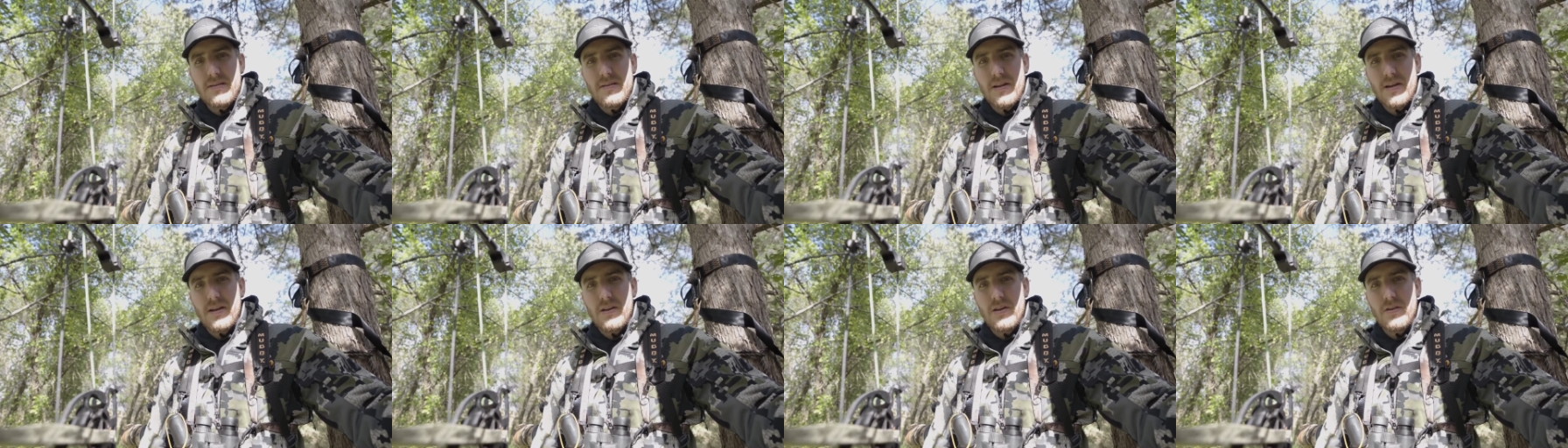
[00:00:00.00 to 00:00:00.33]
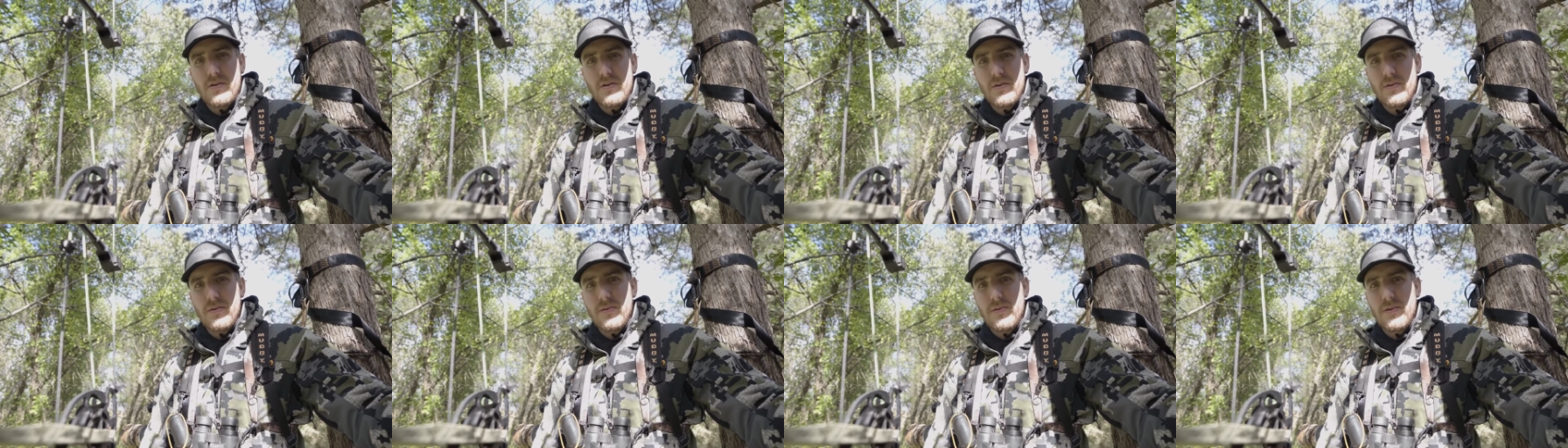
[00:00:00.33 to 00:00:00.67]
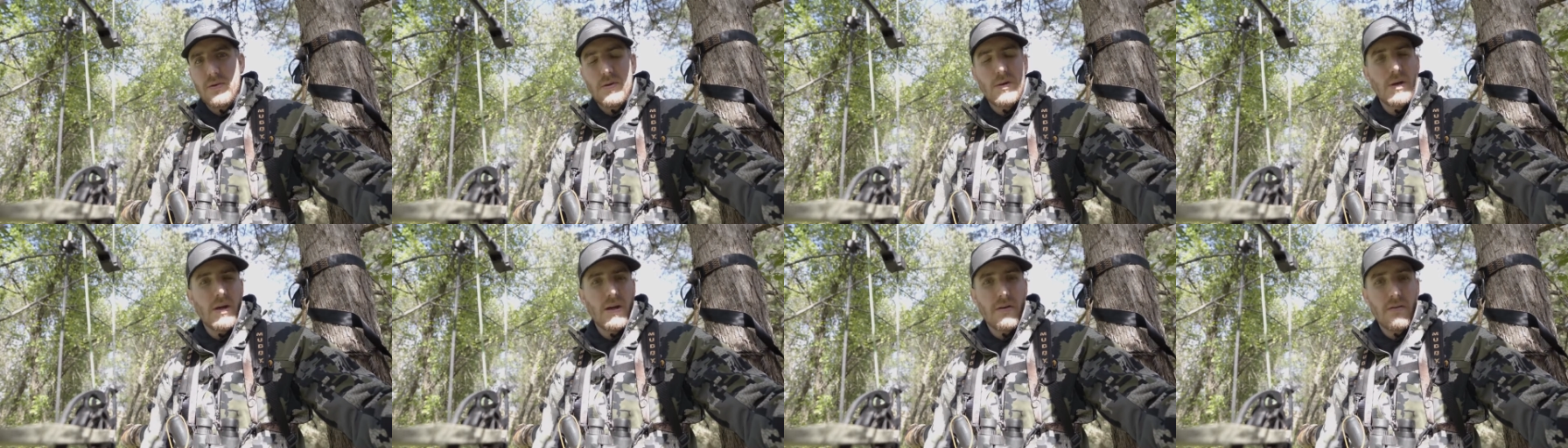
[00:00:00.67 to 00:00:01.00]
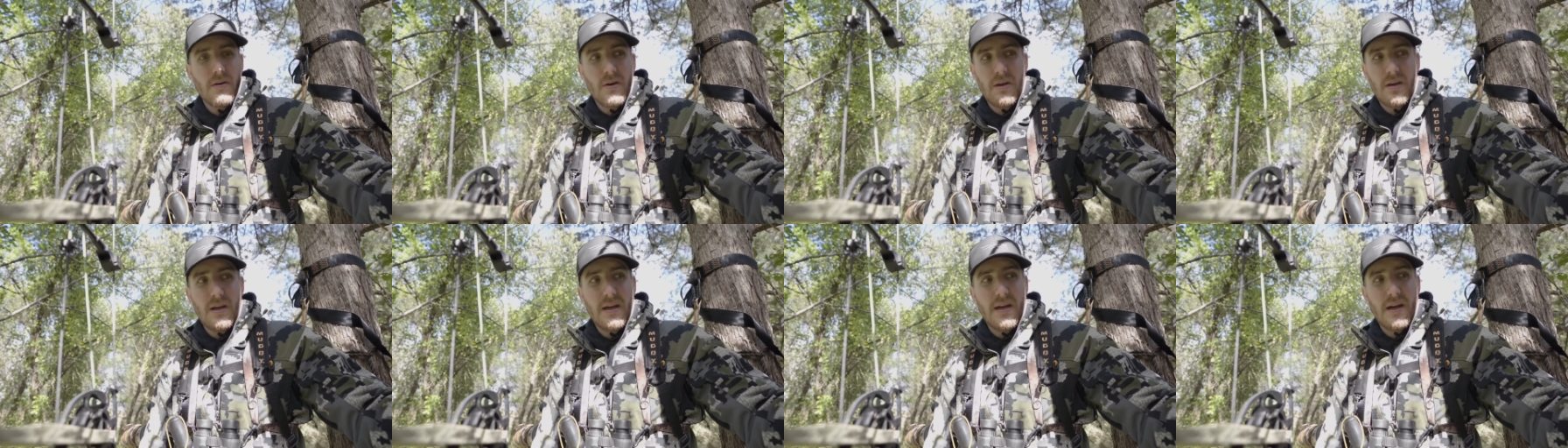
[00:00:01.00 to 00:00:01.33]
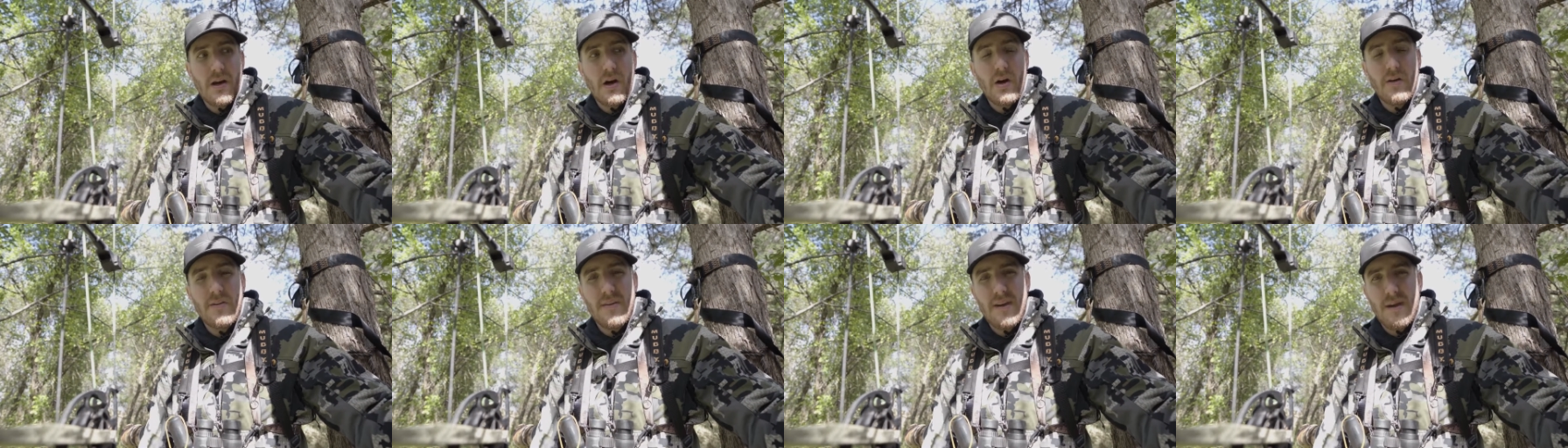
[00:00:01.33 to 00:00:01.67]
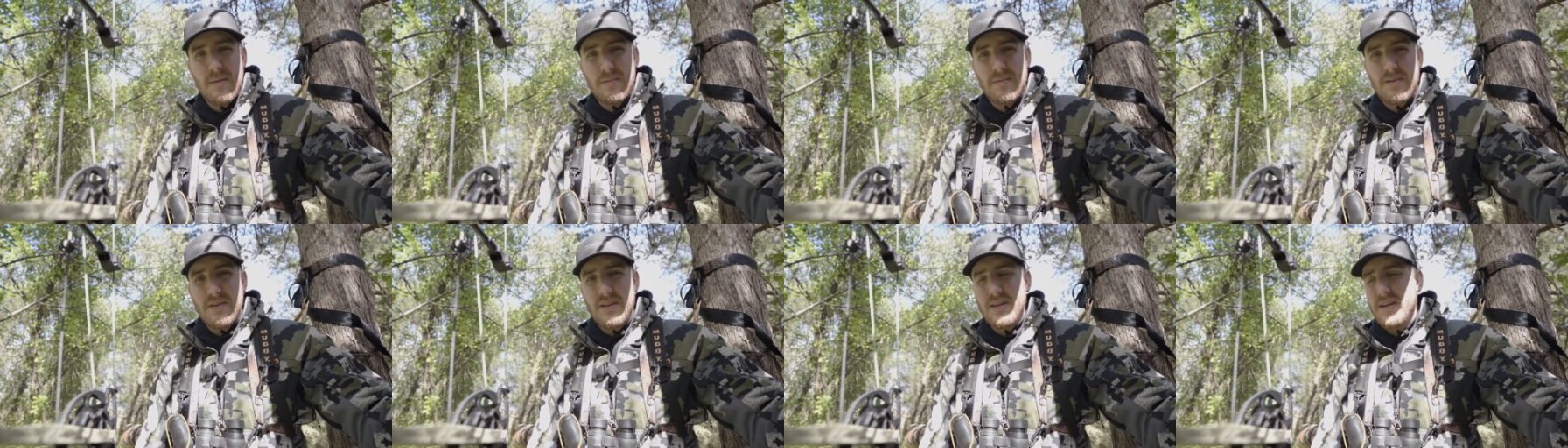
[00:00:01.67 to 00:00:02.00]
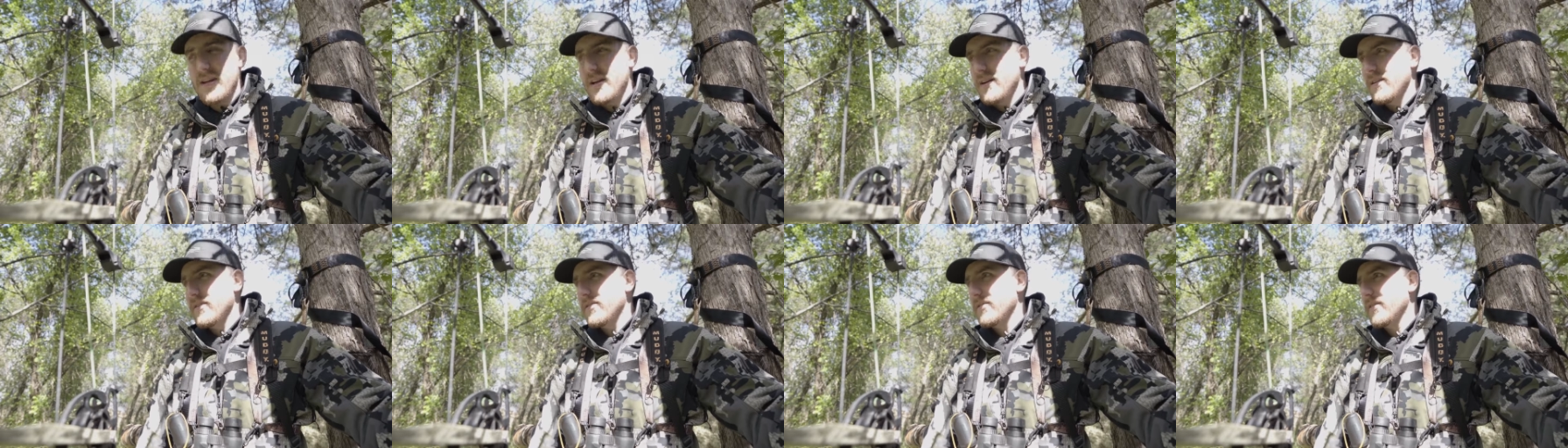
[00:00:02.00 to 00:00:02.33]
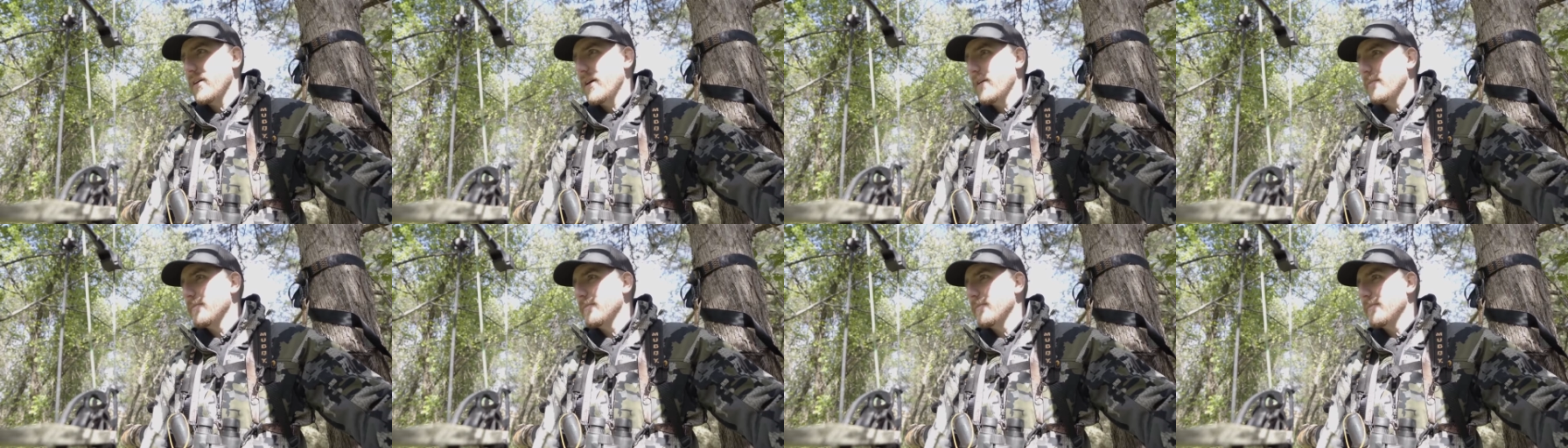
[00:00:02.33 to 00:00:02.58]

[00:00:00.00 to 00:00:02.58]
tend to cruise through here really at all times of the year, so